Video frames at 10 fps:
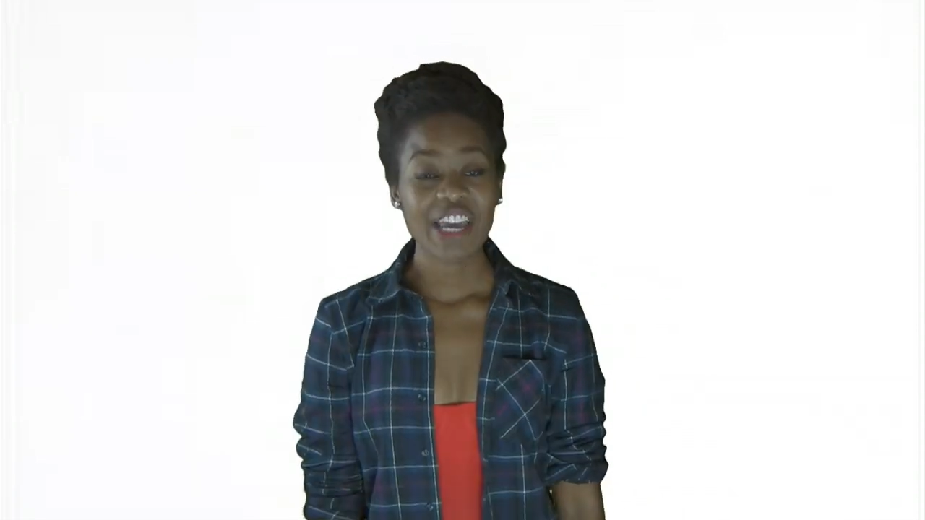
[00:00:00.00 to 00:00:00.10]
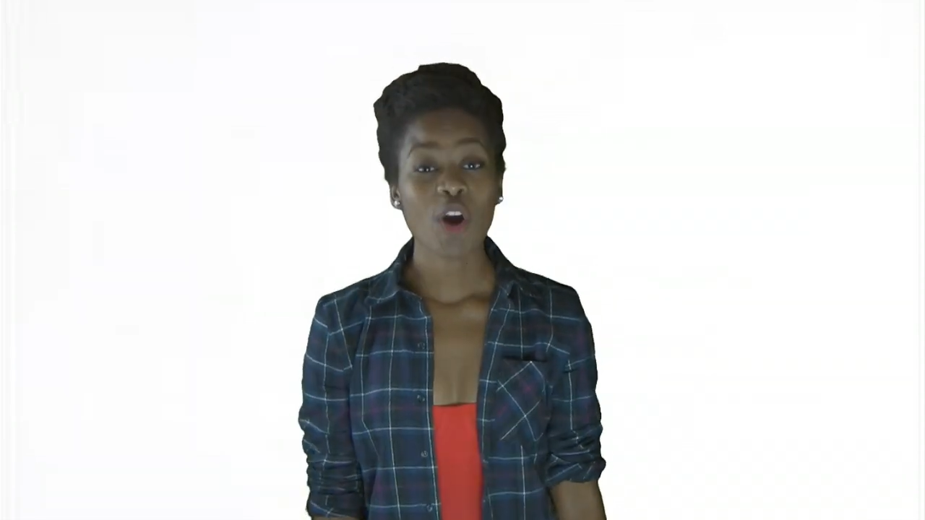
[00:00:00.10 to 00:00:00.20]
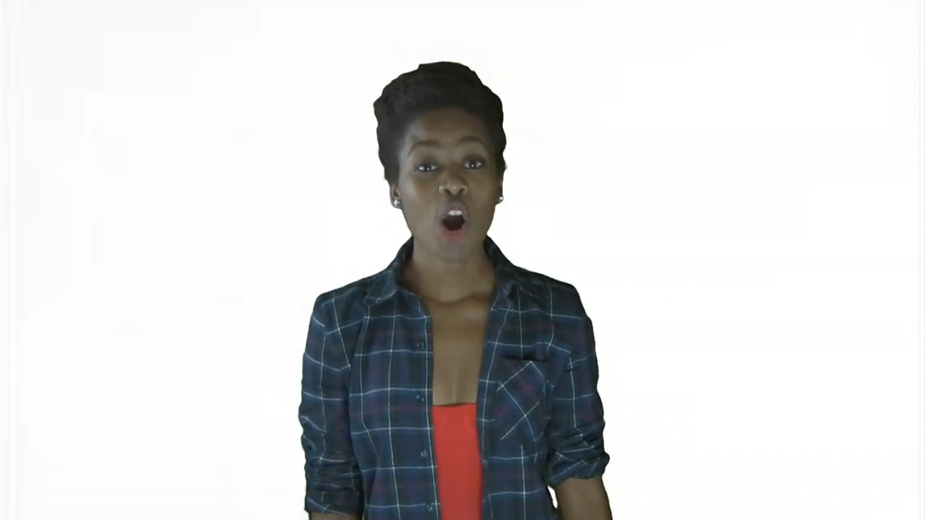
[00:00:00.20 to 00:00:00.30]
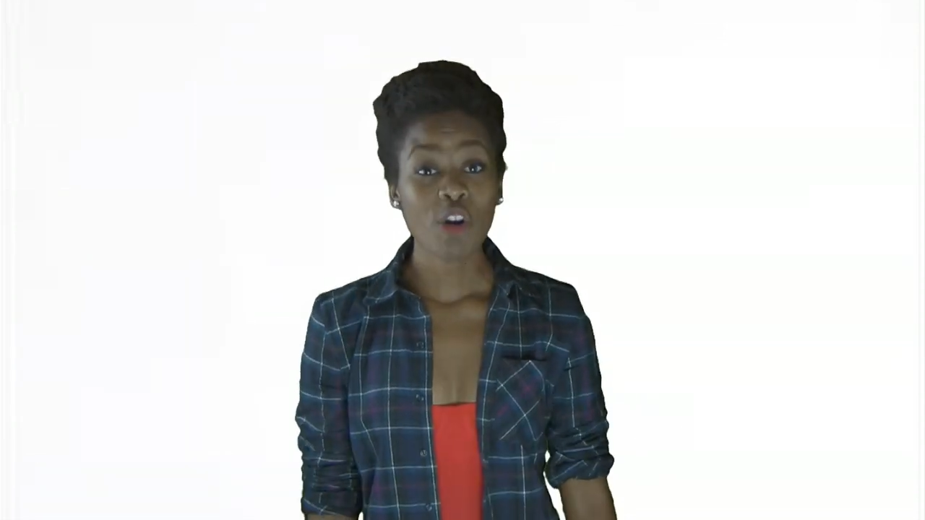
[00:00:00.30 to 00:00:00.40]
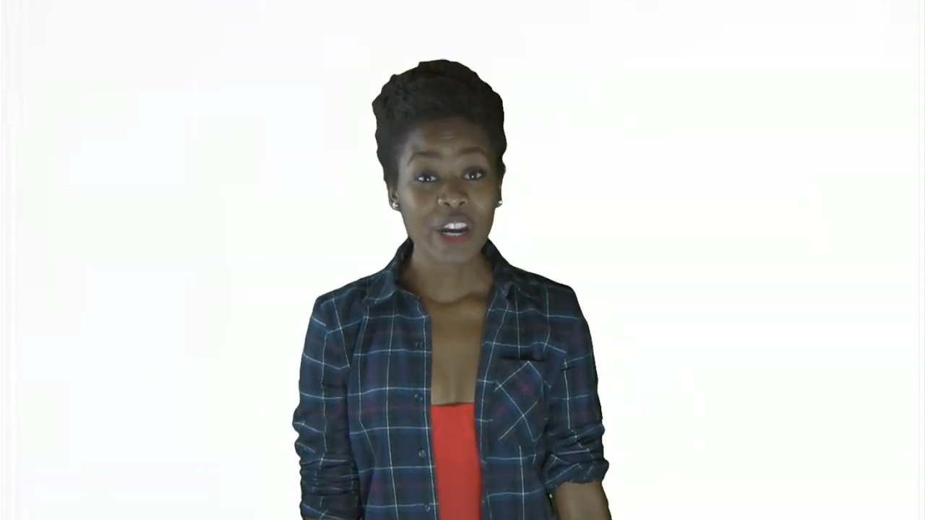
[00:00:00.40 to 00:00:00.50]

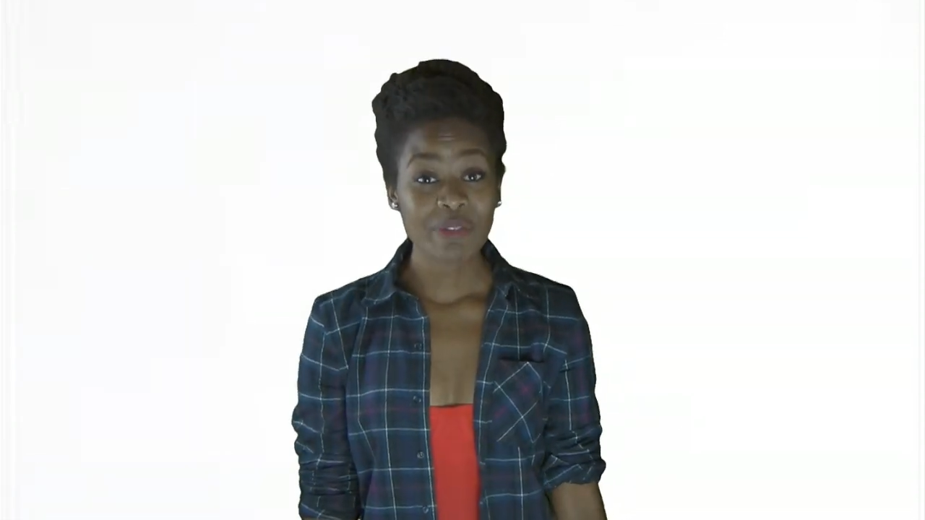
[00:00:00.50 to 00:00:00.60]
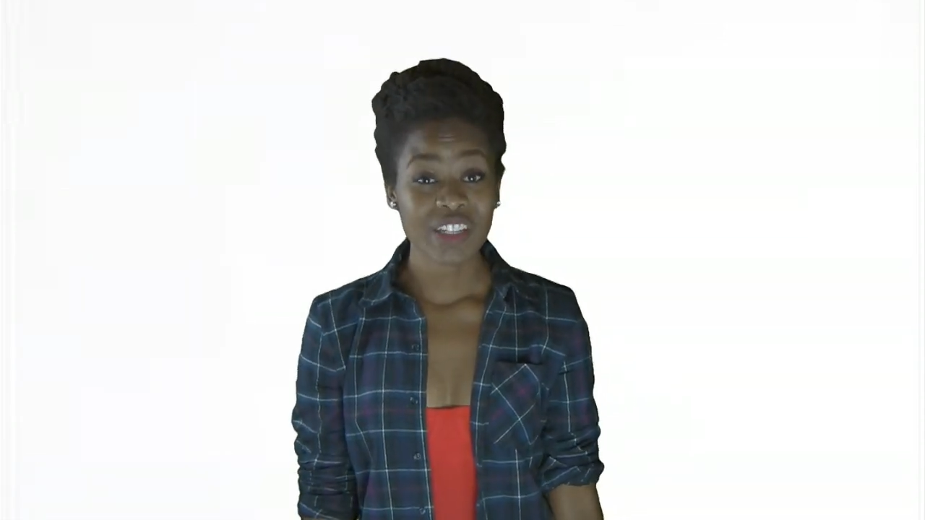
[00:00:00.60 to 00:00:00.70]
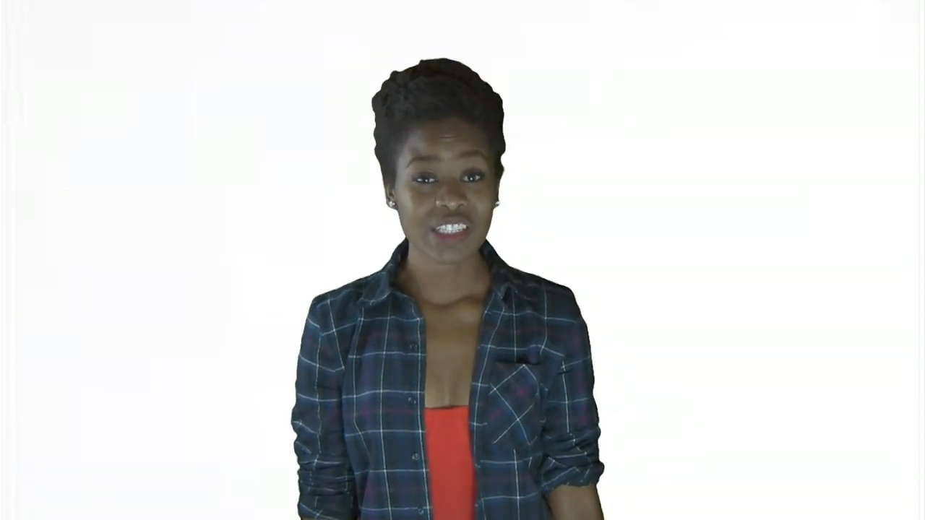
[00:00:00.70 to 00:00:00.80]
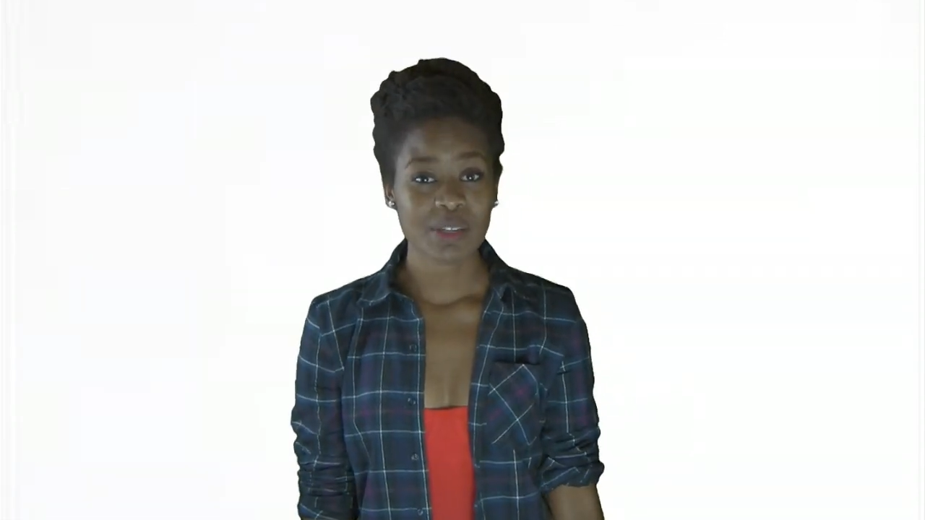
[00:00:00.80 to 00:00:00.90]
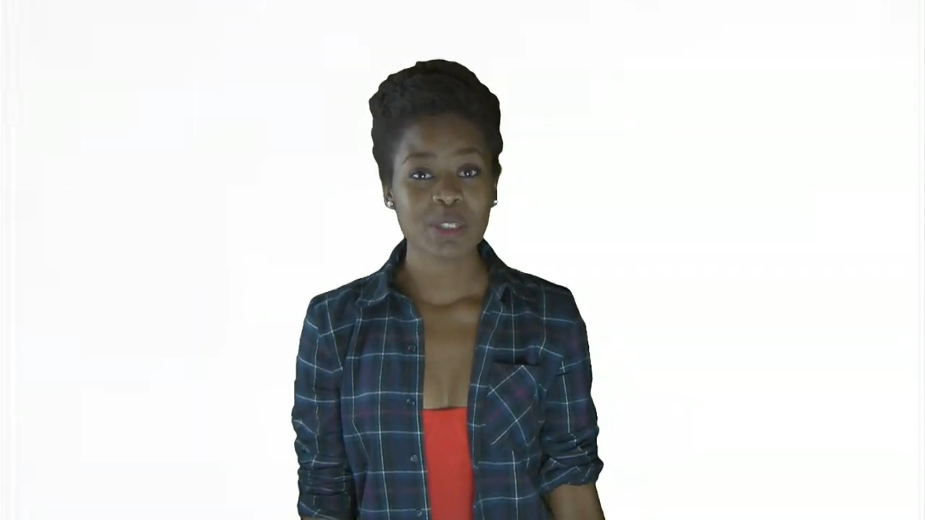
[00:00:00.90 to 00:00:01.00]
If all rape
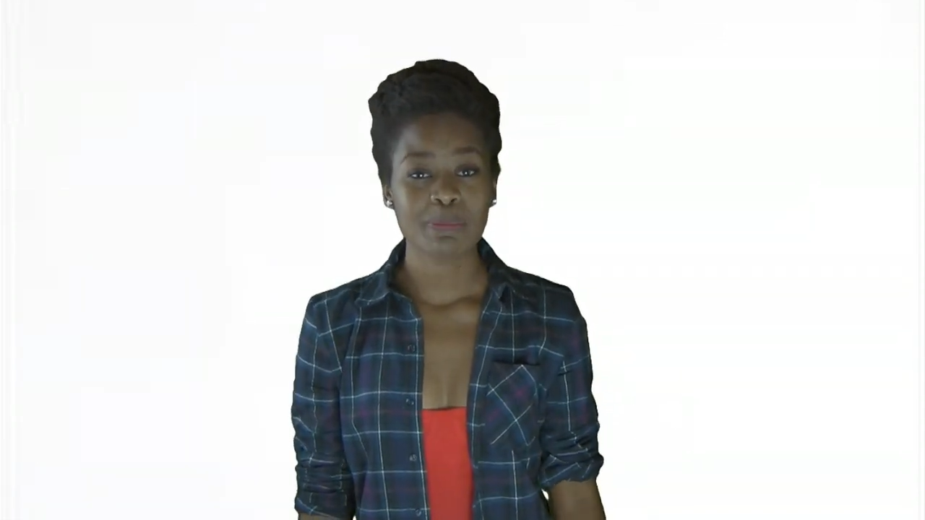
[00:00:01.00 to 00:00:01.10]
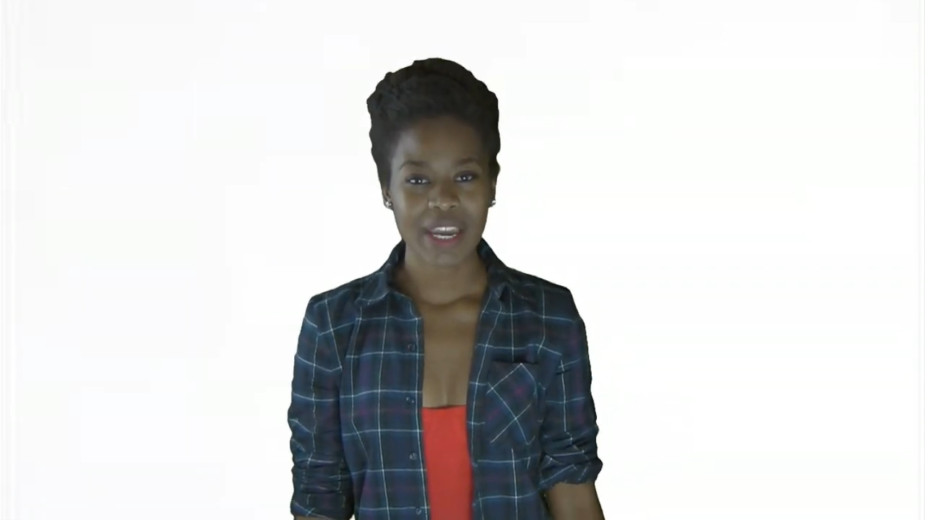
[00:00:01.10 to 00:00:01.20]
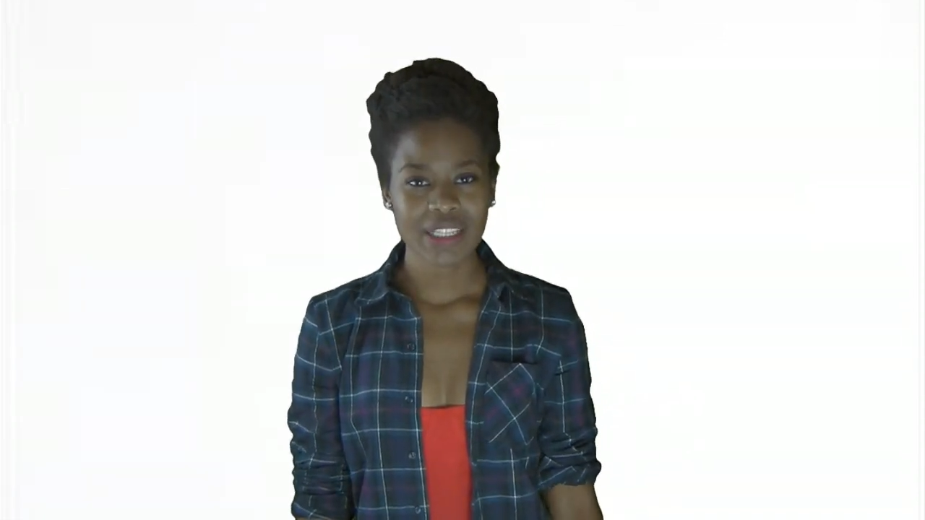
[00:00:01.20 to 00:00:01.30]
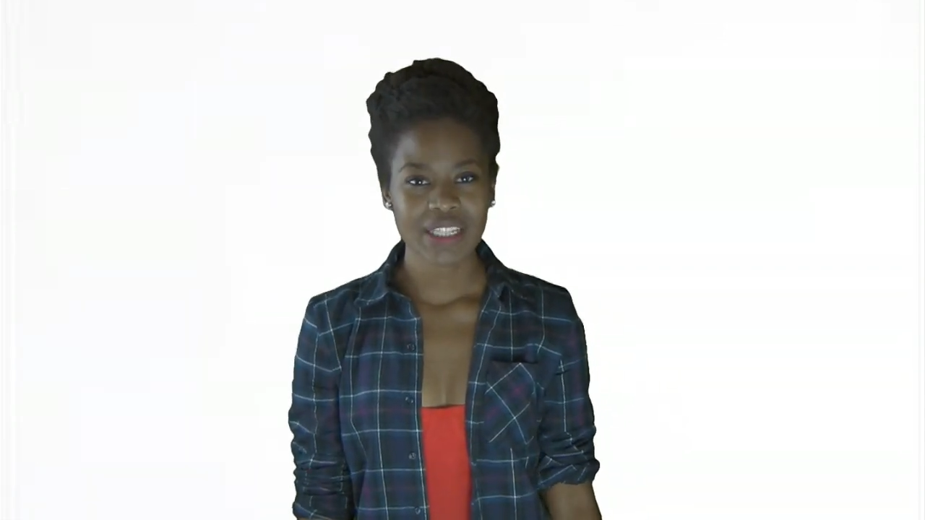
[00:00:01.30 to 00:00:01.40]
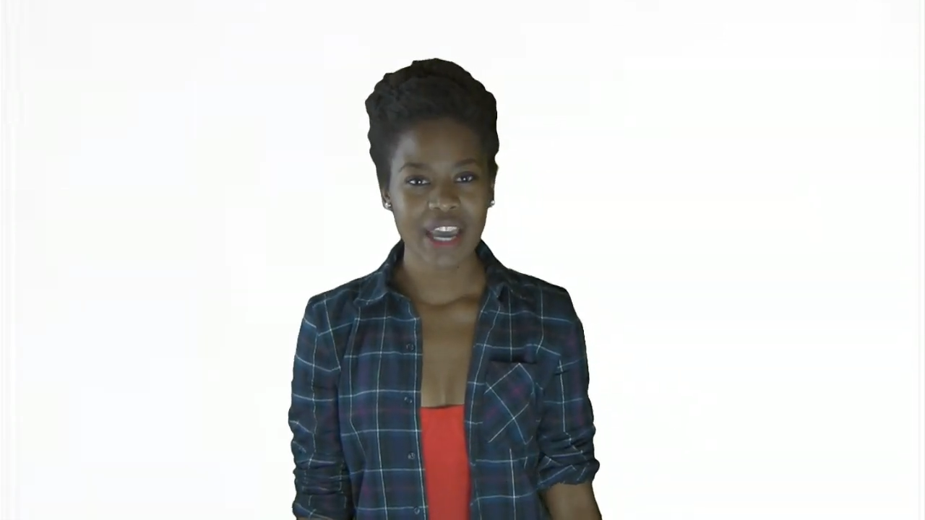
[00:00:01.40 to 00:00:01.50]
victims
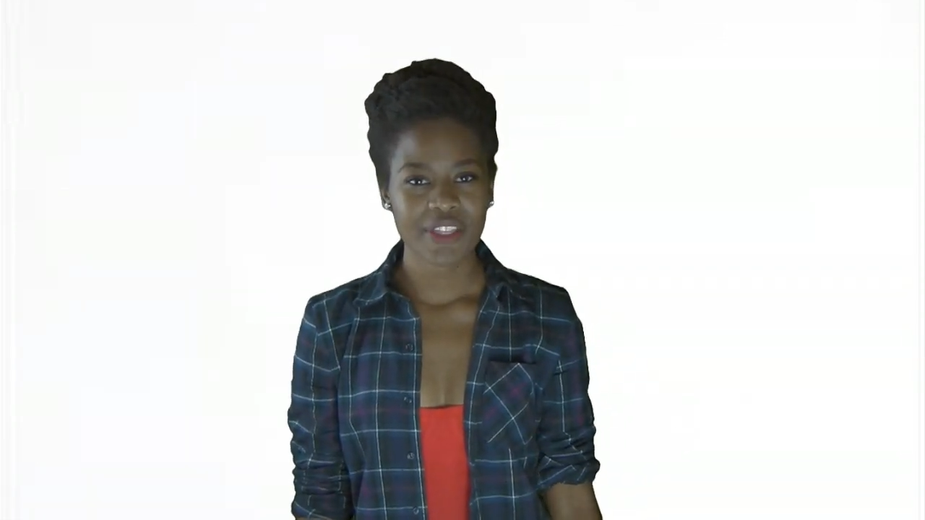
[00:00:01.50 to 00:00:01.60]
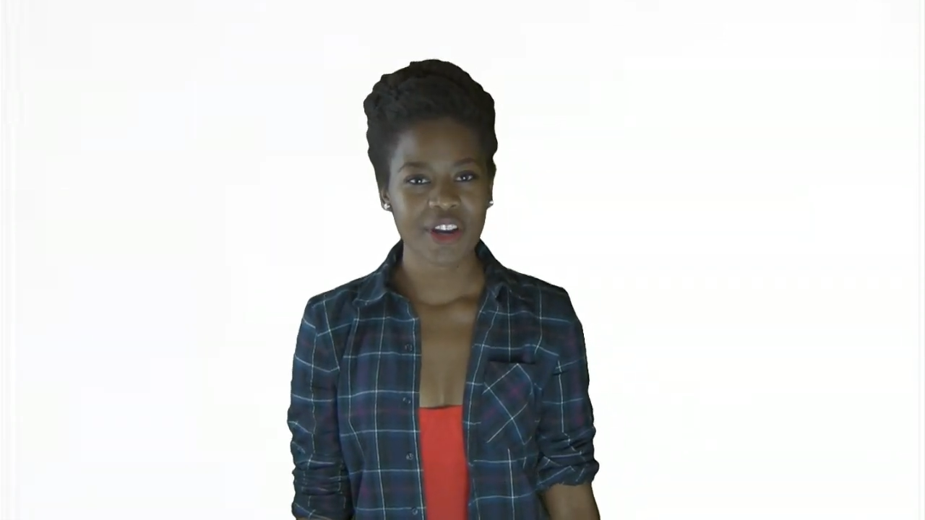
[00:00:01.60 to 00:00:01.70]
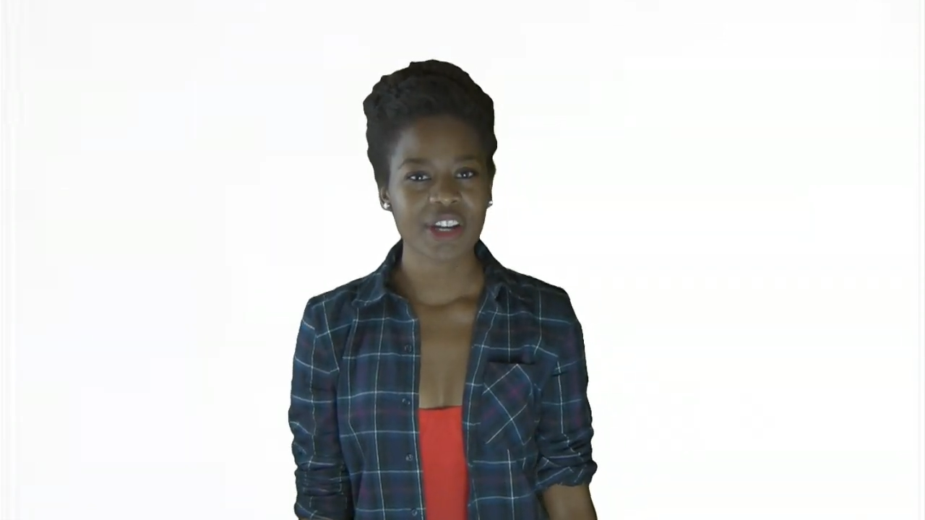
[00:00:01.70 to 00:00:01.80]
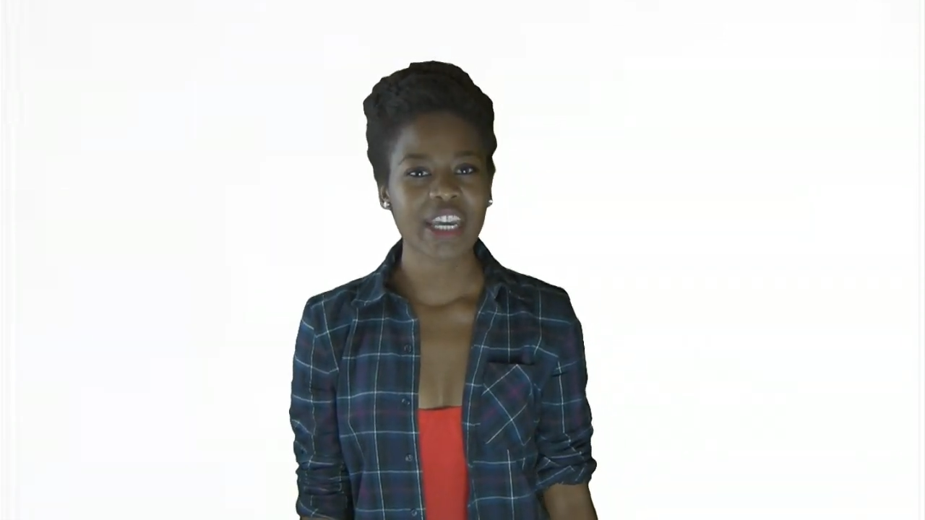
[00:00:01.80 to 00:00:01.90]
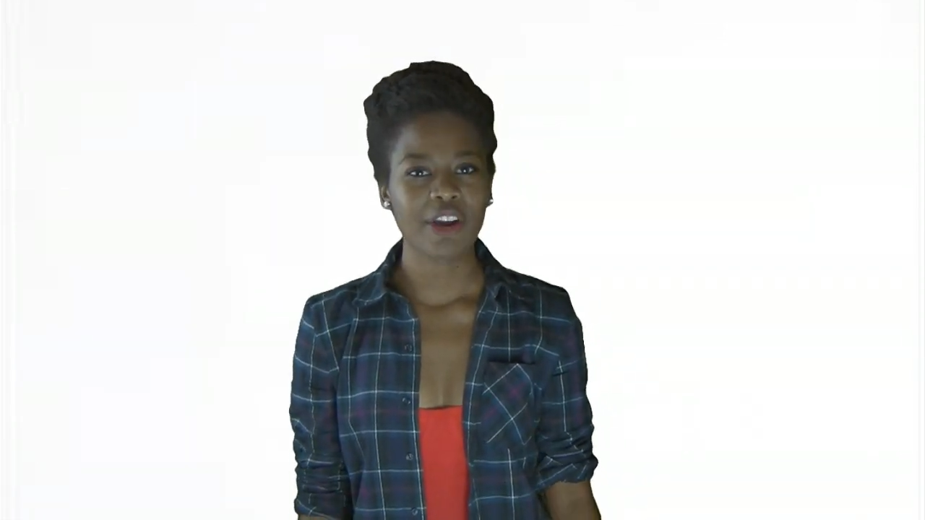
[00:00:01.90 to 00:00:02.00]
band together,